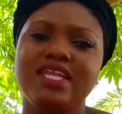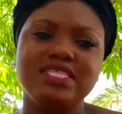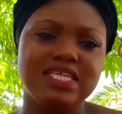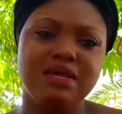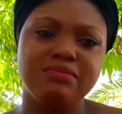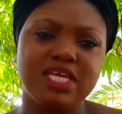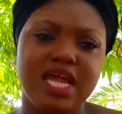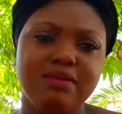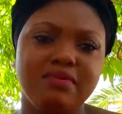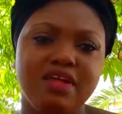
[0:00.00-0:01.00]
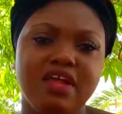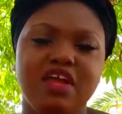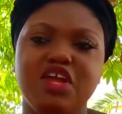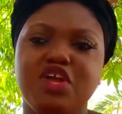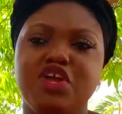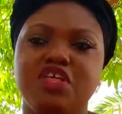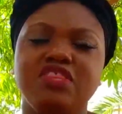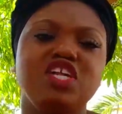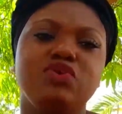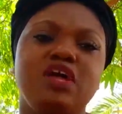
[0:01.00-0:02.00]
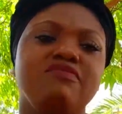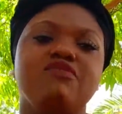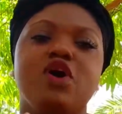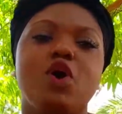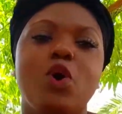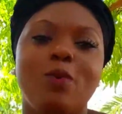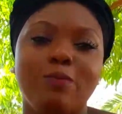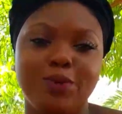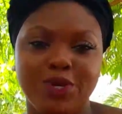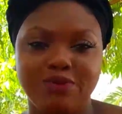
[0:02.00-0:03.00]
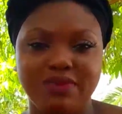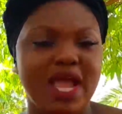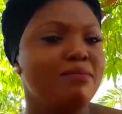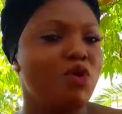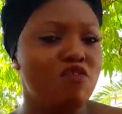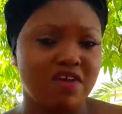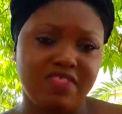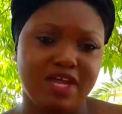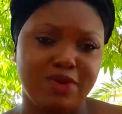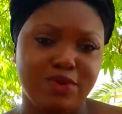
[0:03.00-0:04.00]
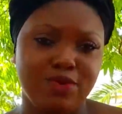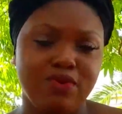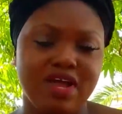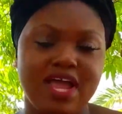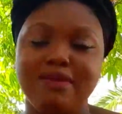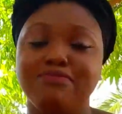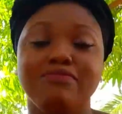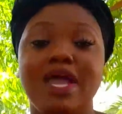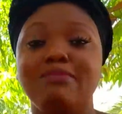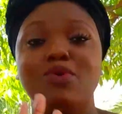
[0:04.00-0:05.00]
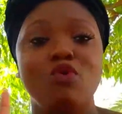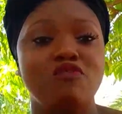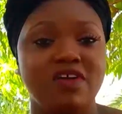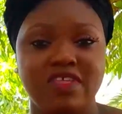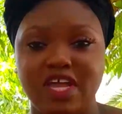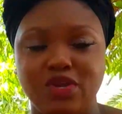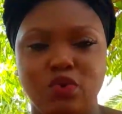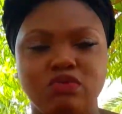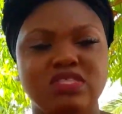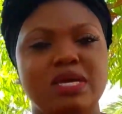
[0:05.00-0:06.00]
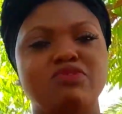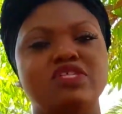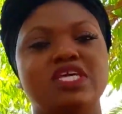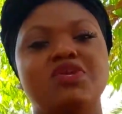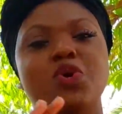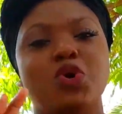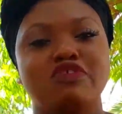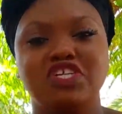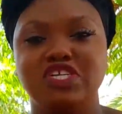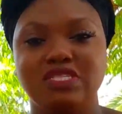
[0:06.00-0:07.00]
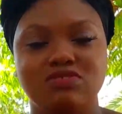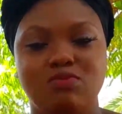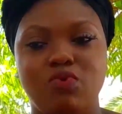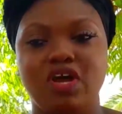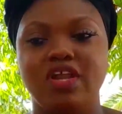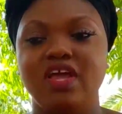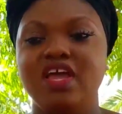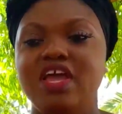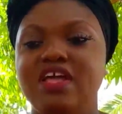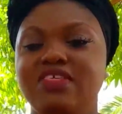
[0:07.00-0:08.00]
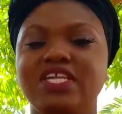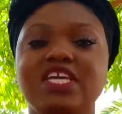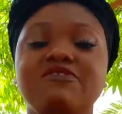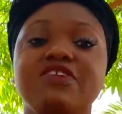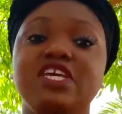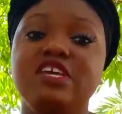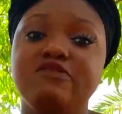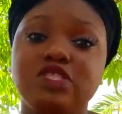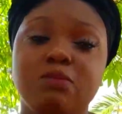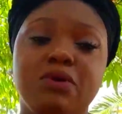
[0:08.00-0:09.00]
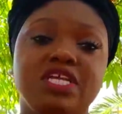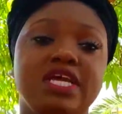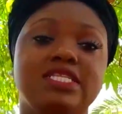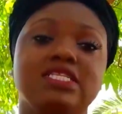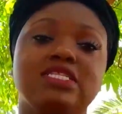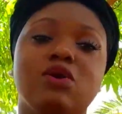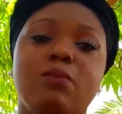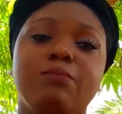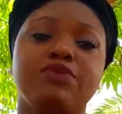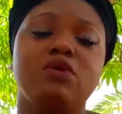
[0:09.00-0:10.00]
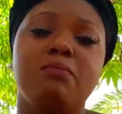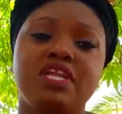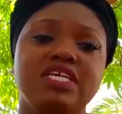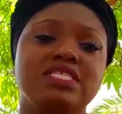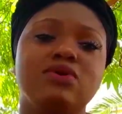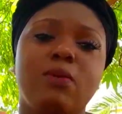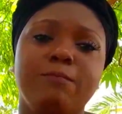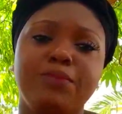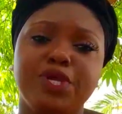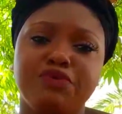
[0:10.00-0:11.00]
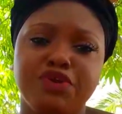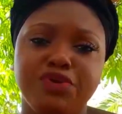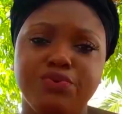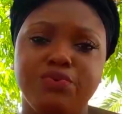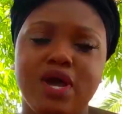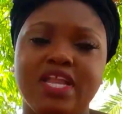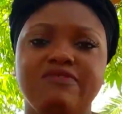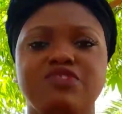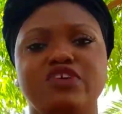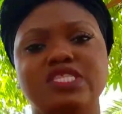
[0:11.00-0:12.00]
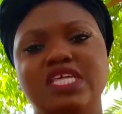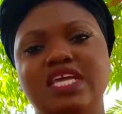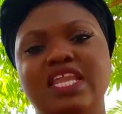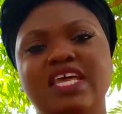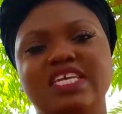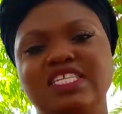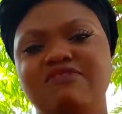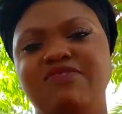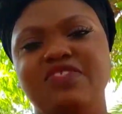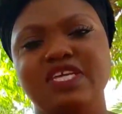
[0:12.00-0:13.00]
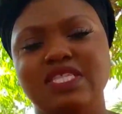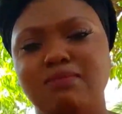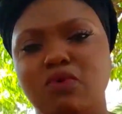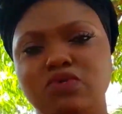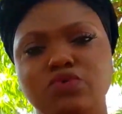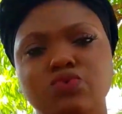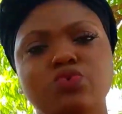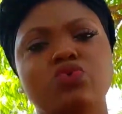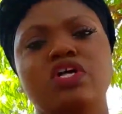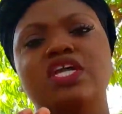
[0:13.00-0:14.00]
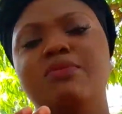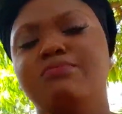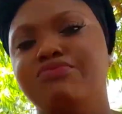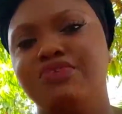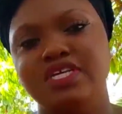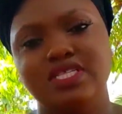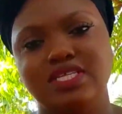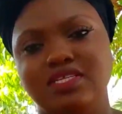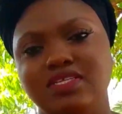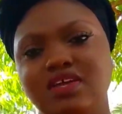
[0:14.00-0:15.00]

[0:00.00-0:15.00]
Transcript: the same time, they should have never compared me. I'm over that now. I'm over that now. So I'm just encouraging someone that even if somebody is comparing you, and if they're saying negative things about you, do not embrace it.